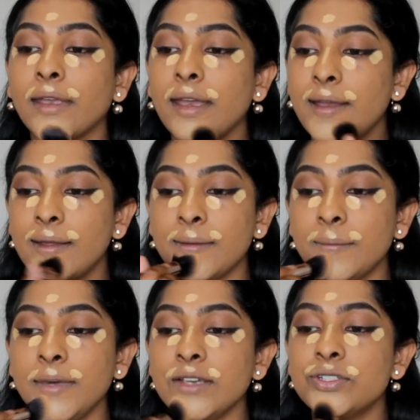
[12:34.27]
And
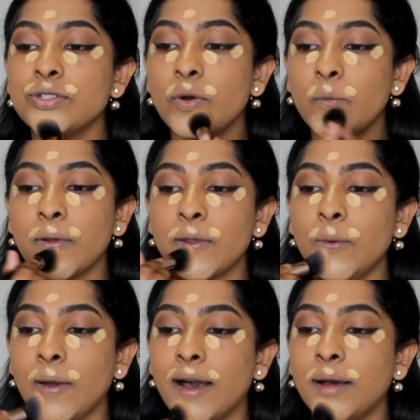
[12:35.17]
make sure when
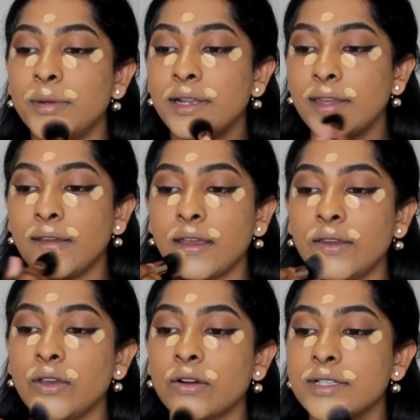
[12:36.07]
you are blending
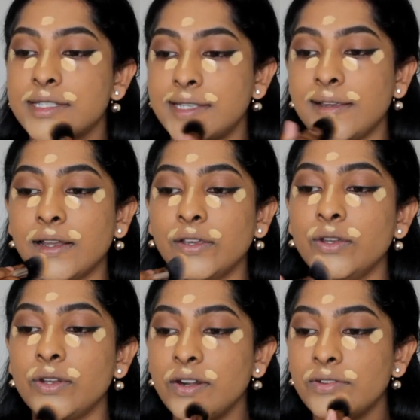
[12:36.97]
in your concealer,
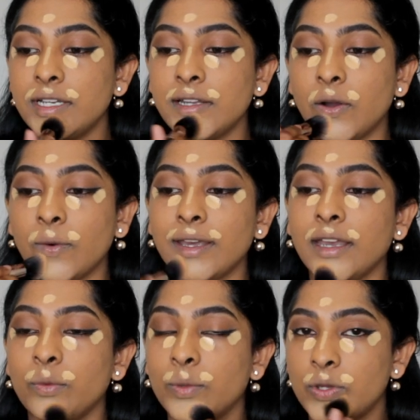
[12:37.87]
you're not really going
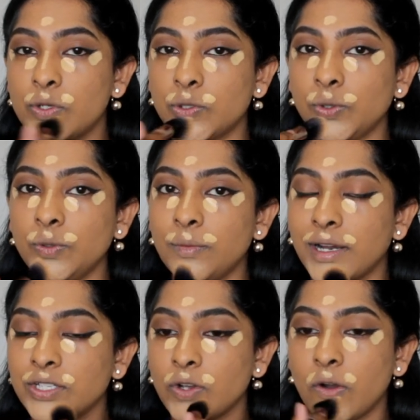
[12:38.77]
in with too
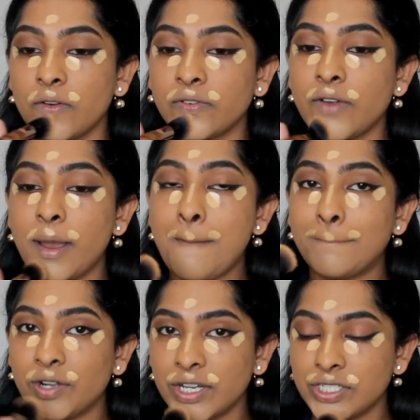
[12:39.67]
much of
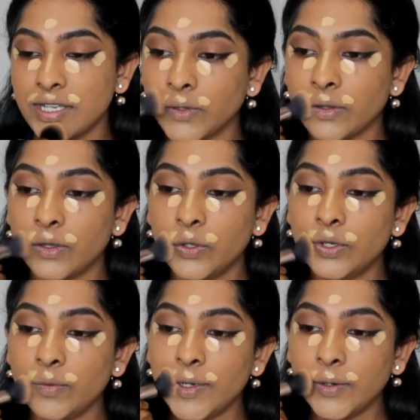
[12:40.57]
pressure. You
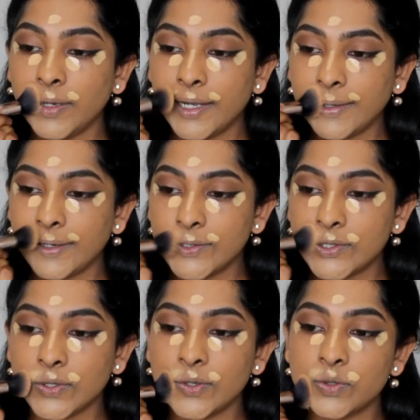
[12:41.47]
don't want to create any
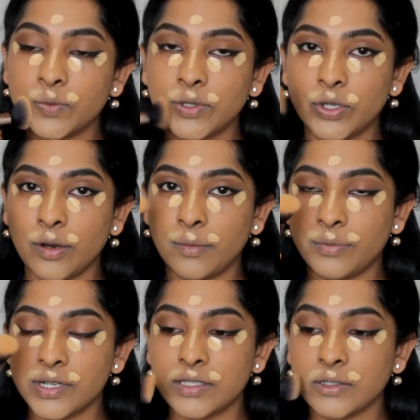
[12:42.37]
strokes with your
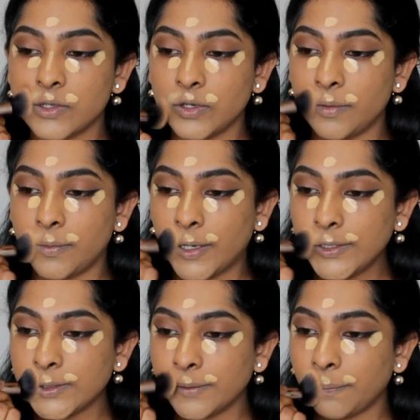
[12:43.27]
bristles on your
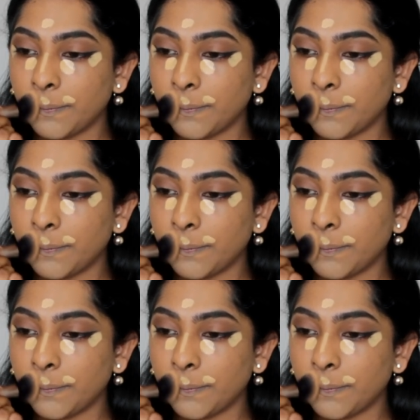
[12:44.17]
brush.